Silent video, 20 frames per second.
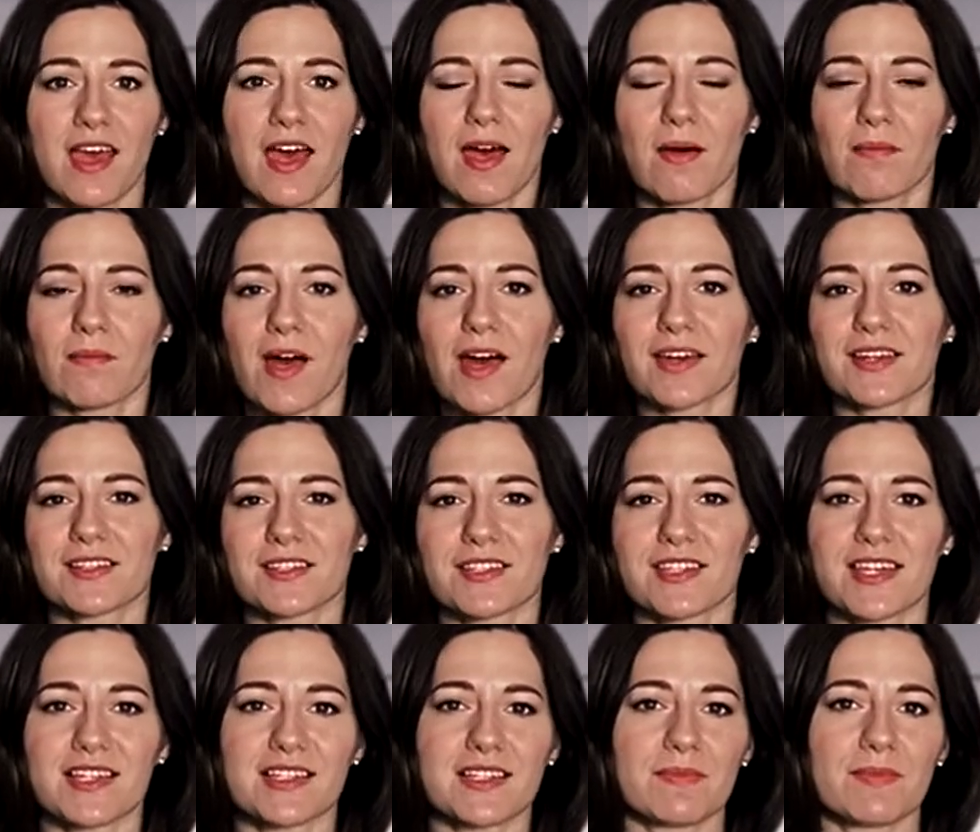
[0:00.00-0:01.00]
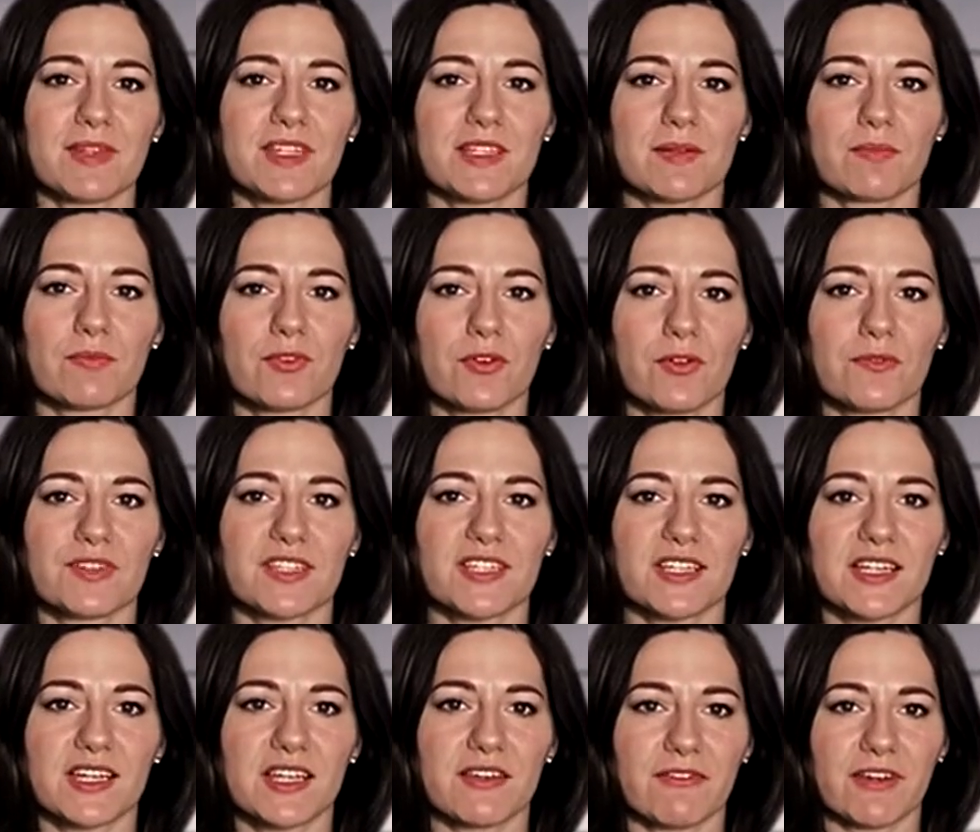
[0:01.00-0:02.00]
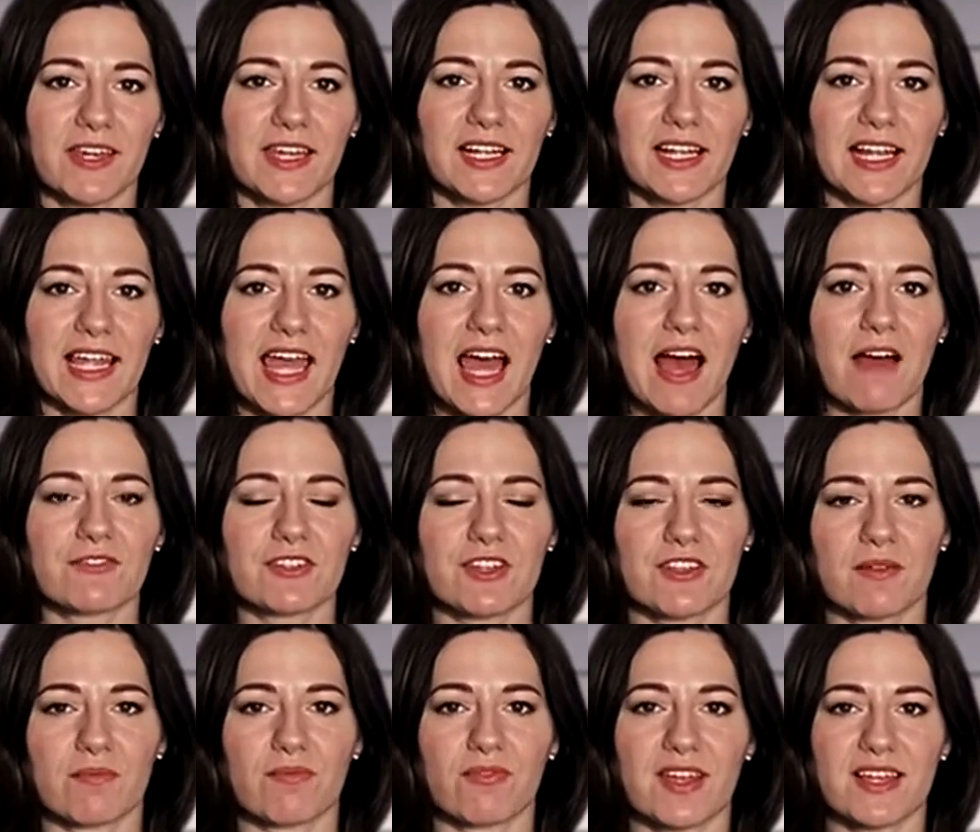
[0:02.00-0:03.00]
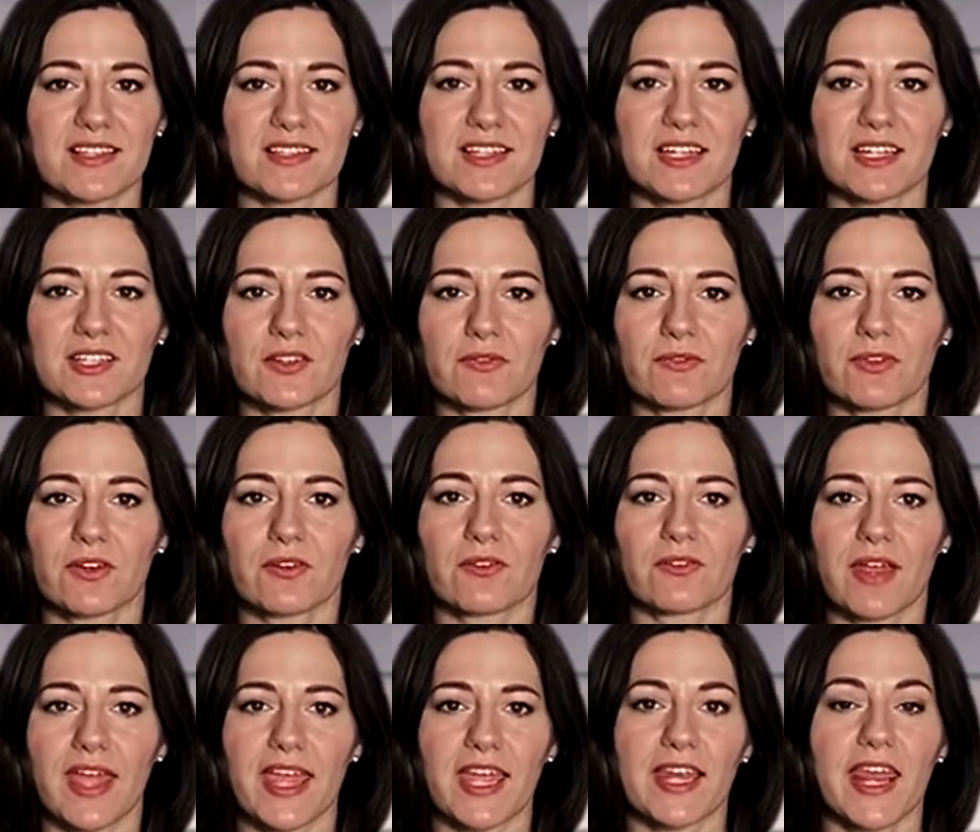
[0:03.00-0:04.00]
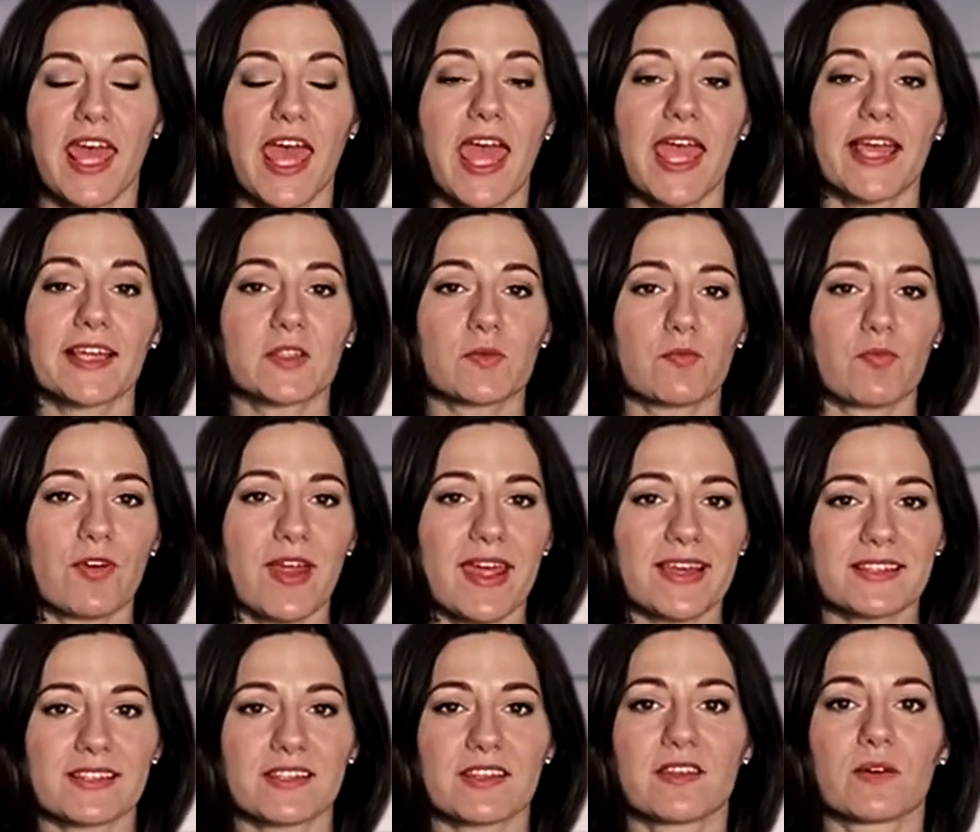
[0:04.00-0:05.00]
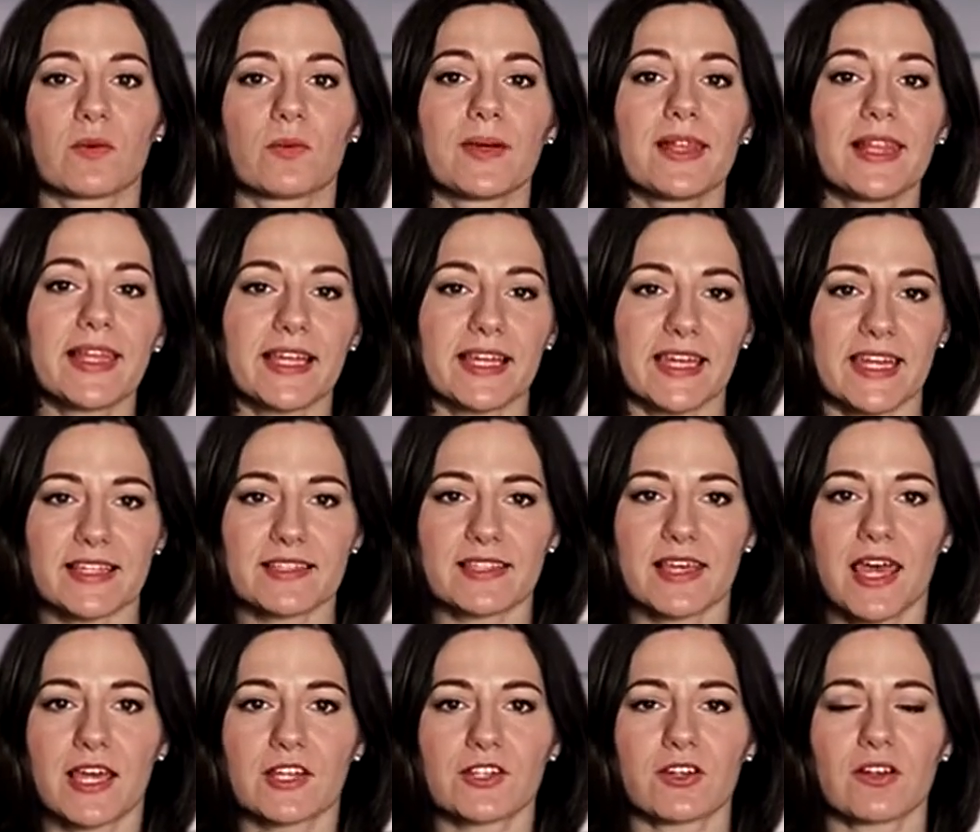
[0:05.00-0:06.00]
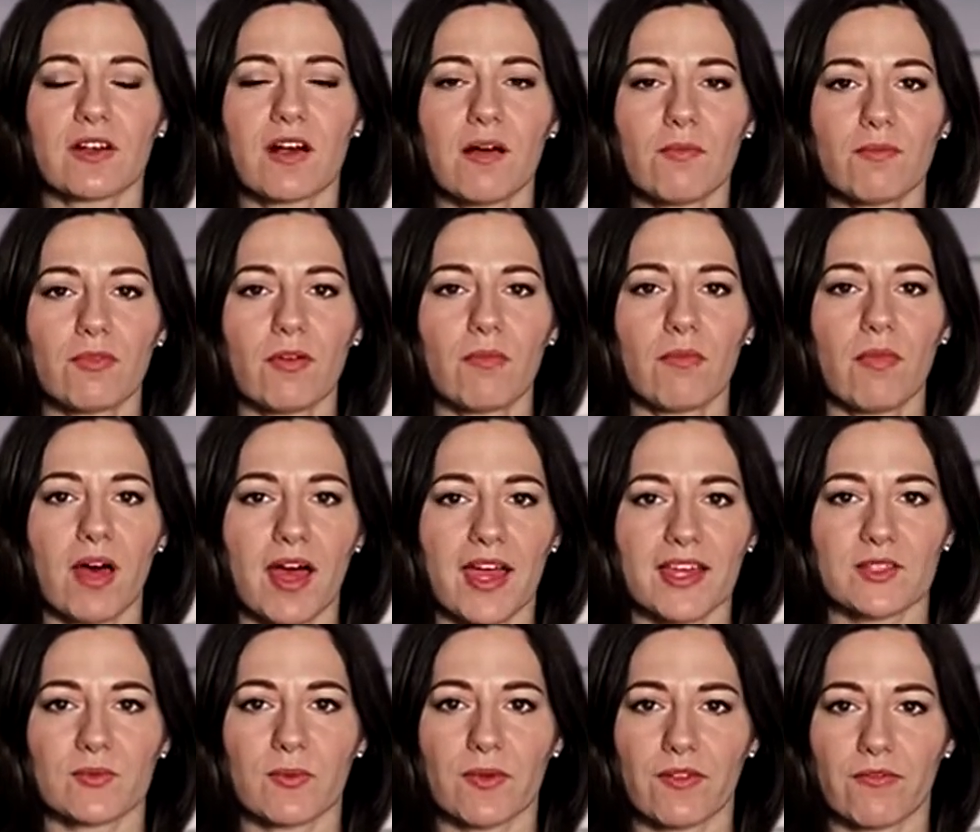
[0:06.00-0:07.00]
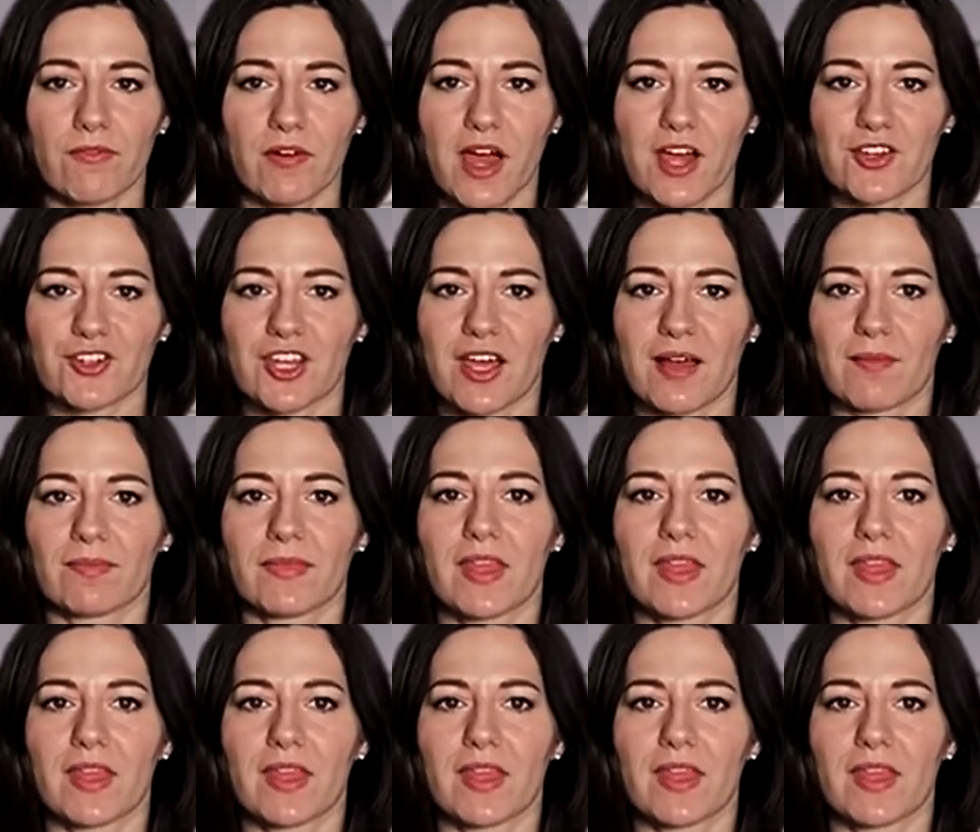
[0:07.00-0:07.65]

Market sentiment improved significantly after the president of Ukraine expressed the willingness to compromise with Russia.